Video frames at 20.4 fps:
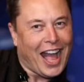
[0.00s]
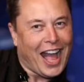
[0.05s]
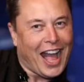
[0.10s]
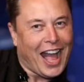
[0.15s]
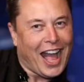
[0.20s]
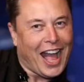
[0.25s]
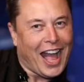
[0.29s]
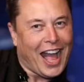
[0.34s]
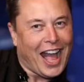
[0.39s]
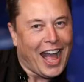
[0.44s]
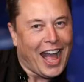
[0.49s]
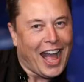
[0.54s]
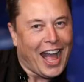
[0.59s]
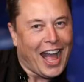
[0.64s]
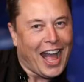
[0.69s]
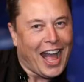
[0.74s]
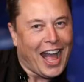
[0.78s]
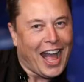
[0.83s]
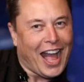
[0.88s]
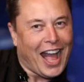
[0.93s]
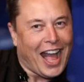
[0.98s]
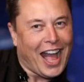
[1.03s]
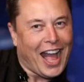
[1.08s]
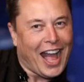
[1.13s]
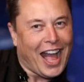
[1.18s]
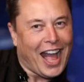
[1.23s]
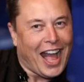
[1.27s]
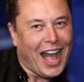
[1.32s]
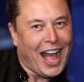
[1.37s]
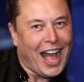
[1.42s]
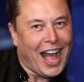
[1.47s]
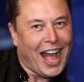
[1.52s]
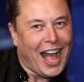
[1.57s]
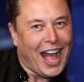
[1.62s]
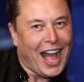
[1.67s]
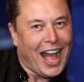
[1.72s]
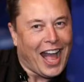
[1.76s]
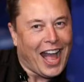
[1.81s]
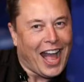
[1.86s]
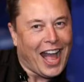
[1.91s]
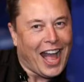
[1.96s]
44
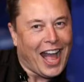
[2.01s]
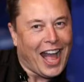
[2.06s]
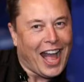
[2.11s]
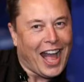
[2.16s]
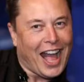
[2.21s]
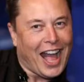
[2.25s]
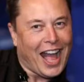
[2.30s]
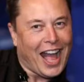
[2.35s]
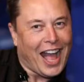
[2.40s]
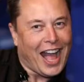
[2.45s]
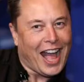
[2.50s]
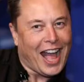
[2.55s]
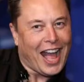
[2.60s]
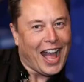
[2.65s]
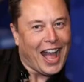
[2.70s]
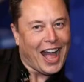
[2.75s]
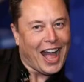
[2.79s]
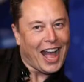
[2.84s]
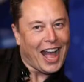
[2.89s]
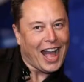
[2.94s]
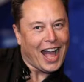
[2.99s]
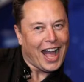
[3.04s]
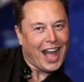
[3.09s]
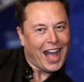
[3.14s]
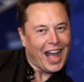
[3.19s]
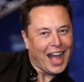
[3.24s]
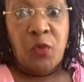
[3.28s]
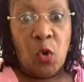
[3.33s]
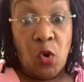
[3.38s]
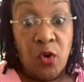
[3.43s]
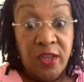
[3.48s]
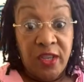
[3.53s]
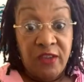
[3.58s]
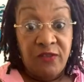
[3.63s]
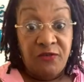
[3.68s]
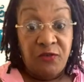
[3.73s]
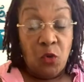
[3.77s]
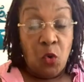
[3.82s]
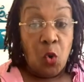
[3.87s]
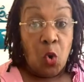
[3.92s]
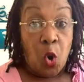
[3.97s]
billion dollars,
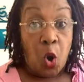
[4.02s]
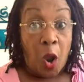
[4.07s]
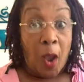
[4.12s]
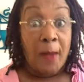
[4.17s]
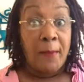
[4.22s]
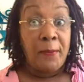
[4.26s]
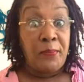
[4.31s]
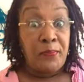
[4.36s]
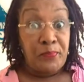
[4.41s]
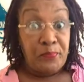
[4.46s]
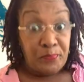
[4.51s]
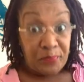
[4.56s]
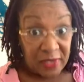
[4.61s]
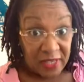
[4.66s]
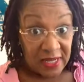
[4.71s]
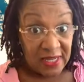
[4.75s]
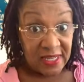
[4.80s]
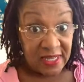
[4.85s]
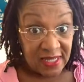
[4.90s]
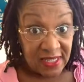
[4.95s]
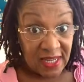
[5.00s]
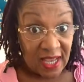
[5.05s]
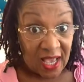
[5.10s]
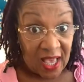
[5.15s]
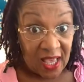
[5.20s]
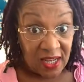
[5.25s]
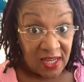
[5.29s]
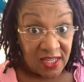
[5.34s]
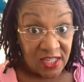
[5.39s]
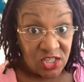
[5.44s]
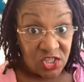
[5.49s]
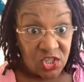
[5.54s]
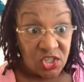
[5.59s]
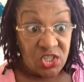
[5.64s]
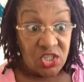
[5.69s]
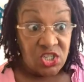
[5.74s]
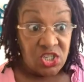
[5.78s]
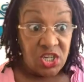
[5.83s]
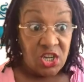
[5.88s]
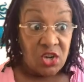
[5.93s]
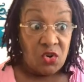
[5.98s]
44 billion dollars
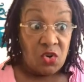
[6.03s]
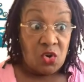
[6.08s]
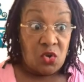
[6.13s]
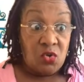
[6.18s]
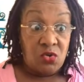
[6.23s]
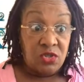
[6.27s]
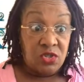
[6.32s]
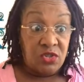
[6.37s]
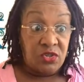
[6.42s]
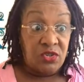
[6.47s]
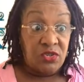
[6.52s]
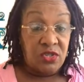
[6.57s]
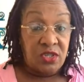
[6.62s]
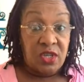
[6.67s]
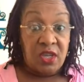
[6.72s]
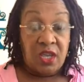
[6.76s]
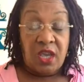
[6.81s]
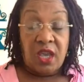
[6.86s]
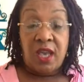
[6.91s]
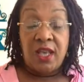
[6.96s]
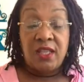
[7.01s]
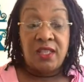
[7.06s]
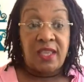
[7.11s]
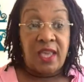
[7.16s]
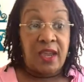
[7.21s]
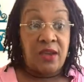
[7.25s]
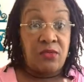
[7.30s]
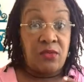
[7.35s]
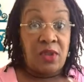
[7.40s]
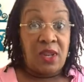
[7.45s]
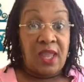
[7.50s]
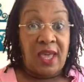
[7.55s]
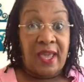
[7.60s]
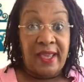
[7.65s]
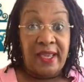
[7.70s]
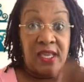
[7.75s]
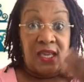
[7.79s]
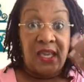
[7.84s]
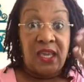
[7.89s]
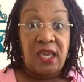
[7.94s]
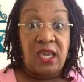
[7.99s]
to the shareholders. They were
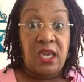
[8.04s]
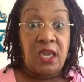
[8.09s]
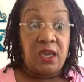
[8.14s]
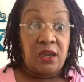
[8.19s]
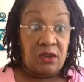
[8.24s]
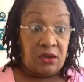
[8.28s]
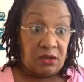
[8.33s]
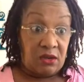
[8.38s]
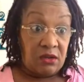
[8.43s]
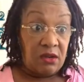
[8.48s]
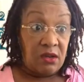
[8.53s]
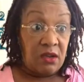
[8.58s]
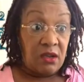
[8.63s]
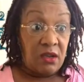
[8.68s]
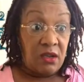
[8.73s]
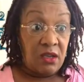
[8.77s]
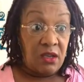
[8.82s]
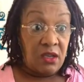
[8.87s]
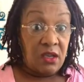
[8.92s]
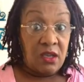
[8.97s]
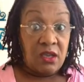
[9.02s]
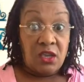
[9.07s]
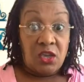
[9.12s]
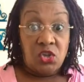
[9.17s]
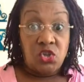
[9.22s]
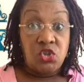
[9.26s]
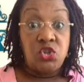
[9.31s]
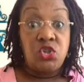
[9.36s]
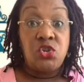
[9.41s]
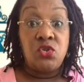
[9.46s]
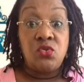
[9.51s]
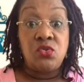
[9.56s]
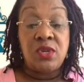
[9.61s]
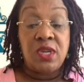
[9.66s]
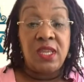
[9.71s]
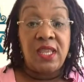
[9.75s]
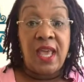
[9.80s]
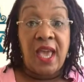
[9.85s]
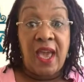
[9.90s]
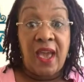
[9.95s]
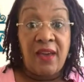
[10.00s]
like, here, you
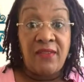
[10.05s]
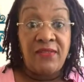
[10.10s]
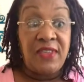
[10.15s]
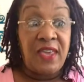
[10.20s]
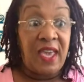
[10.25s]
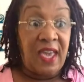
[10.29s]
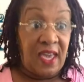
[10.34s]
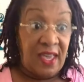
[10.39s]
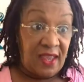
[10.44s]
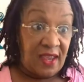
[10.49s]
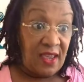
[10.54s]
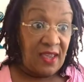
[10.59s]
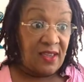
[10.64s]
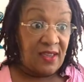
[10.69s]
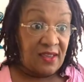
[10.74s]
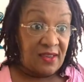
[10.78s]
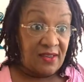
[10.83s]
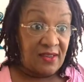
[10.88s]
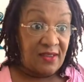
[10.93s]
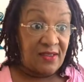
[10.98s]
can have the headache.